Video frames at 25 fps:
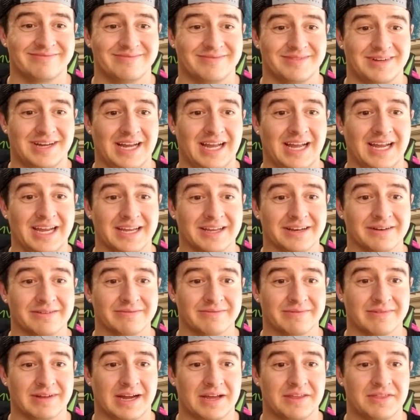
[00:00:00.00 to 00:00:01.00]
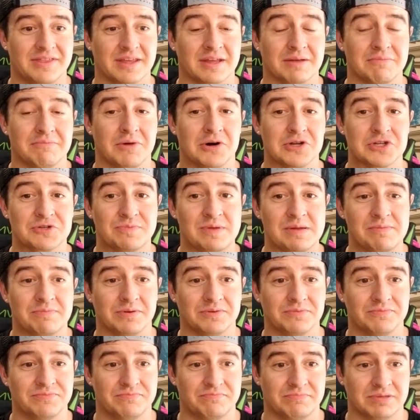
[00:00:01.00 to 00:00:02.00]
I think most
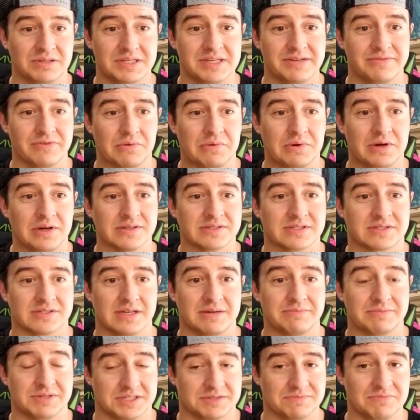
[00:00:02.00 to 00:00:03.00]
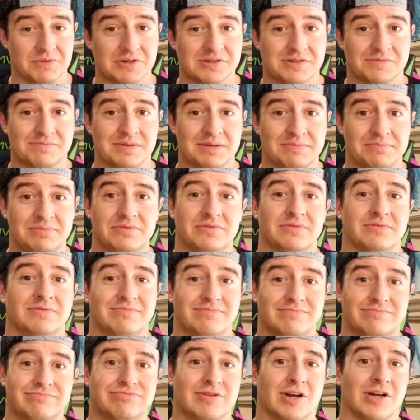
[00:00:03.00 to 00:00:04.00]
people believe it will. So that means most people are
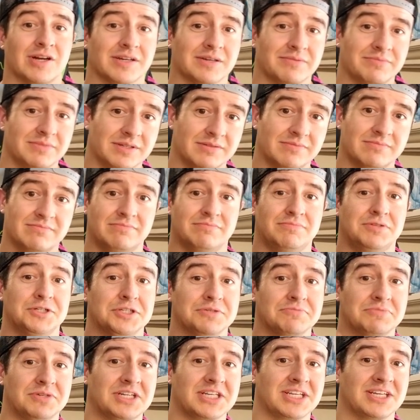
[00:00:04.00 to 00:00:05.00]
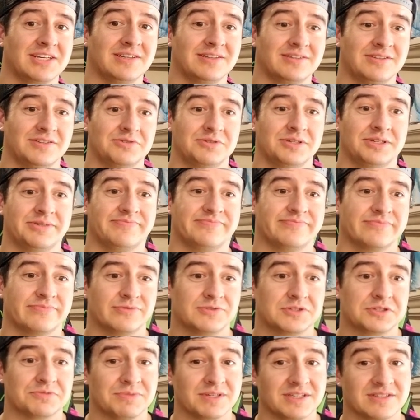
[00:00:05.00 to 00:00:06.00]
probably going to be putting money into it,
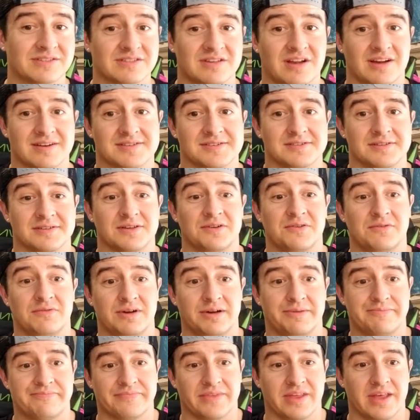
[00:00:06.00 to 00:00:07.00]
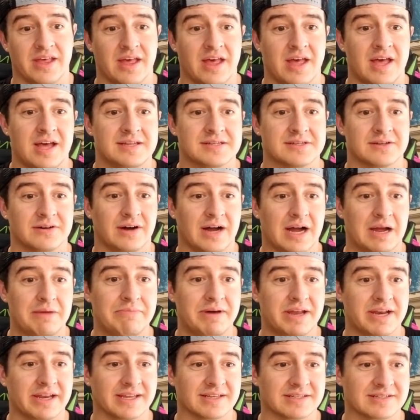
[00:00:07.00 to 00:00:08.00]
which means the stock's going to go up. So I
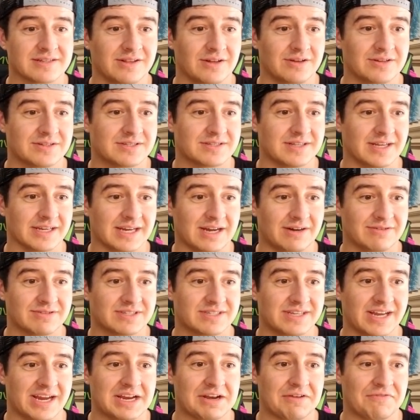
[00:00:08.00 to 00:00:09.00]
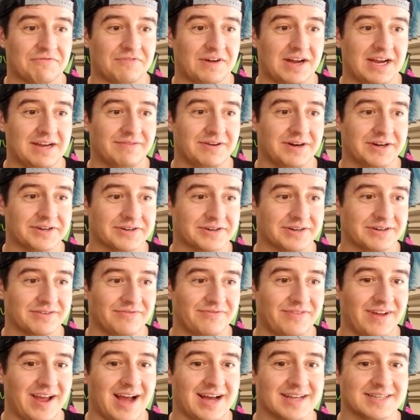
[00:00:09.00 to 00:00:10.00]
bet it gets close, like I was saying, to 500
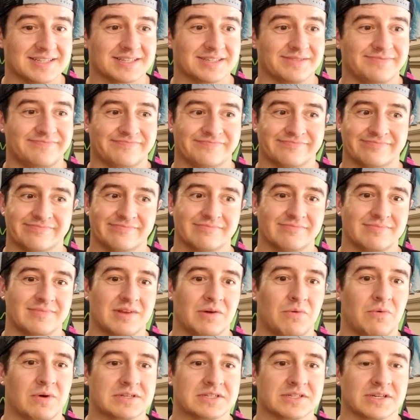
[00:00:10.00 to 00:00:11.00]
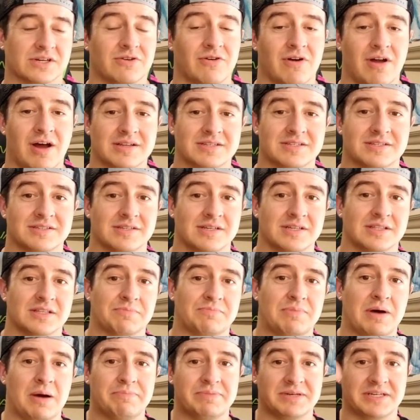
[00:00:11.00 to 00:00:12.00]
fast. Once it crosses it, the
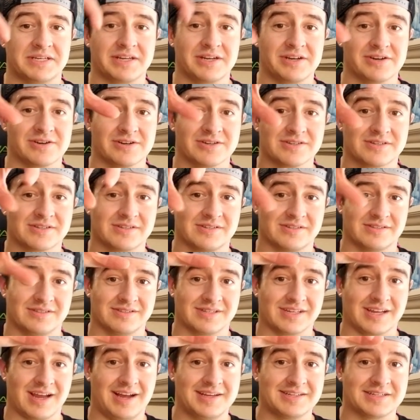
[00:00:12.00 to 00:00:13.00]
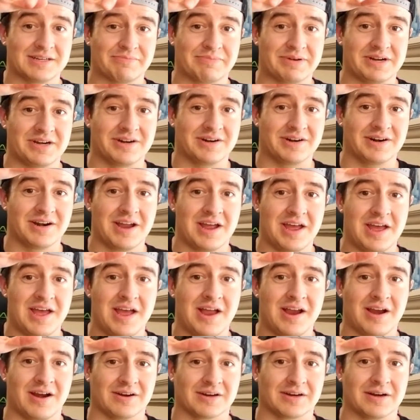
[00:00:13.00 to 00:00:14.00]
puppeteers, the guys up here,
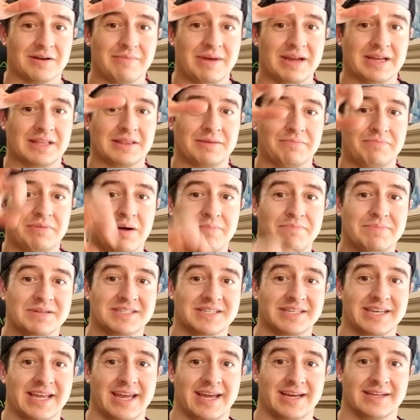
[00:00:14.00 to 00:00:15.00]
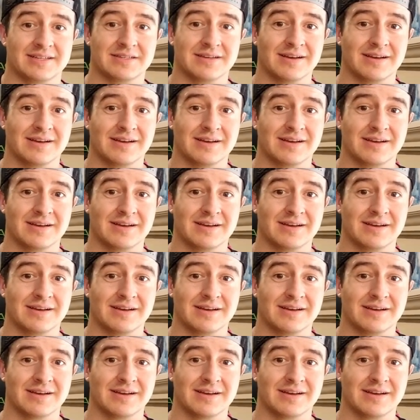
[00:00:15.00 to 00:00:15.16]
are going to make the puppets dance.